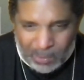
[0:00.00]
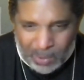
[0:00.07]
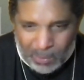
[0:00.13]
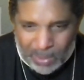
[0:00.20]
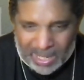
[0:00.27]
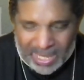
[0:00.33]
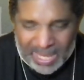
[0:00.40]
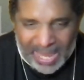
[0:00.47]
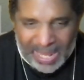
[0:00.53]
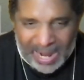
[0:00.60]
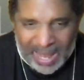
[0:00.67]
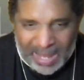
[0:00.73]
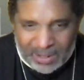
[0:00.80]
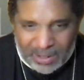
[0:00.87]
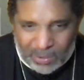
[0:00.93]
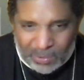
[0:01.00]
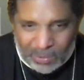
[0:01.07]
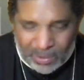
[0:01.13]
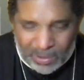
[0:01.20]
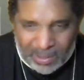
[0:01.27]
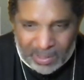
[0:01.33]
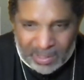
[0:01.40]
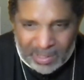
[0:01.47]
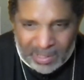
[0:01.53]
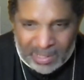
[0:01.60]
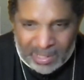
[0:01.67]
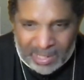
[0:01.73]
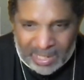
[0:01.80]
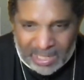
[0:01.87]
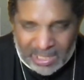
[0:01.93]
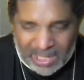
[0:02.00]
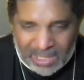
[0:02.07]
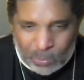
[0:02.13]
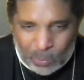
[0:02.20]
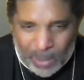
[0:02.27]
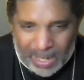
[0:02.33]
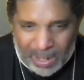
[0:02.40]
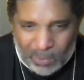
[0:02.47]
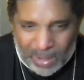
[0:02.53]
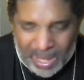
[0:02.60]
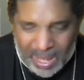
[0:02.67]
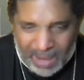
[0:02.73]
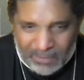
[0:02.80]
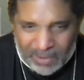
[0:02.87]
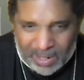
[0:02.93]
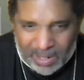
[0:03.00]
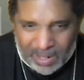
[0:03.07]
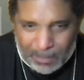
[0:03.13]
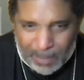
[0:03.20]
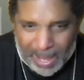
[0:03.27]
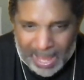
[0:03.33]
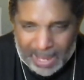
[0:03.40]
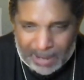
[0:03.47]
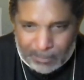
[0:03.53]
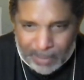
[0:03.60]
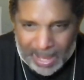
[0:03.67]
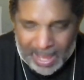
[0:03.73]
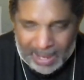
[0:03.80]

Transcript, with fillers: What we cannot do is just wait on heaven and the by and by.